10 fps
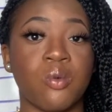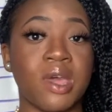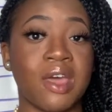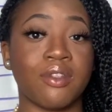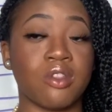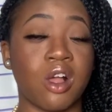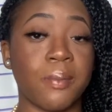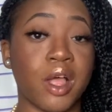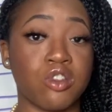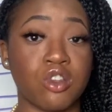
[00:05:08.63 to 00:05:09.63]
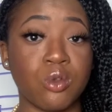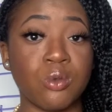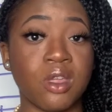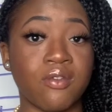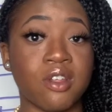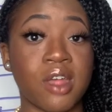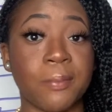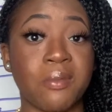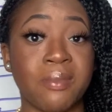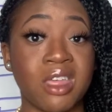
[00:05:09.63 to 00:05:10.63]
we have to talk about two different type
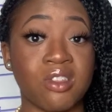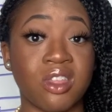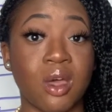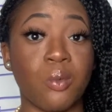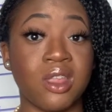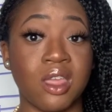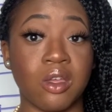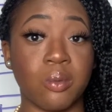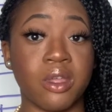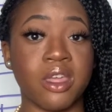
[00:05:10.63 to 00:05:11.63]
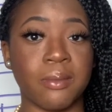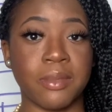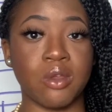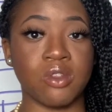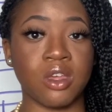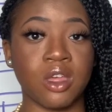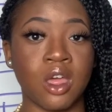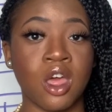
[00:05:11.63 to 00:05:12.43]
of beats that we deal with in music.